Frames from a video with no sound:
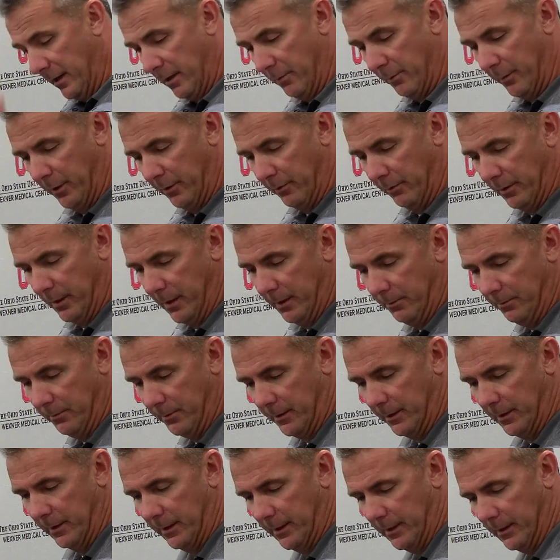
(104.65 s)
Amir Reap,
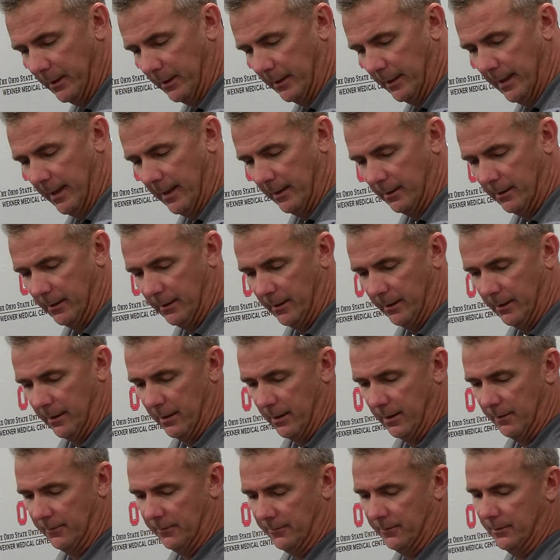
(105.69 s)

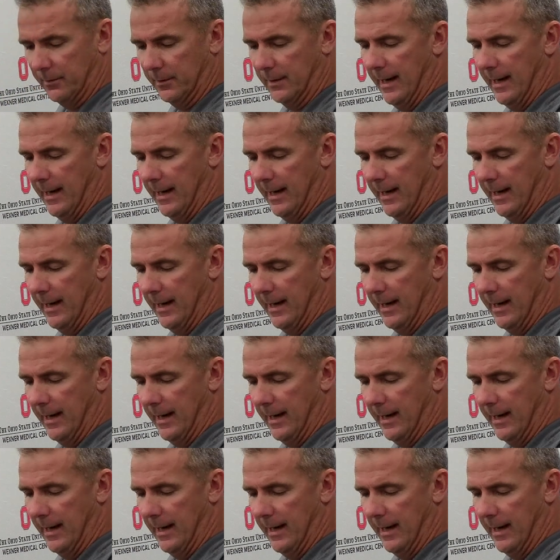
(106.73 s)
kickoff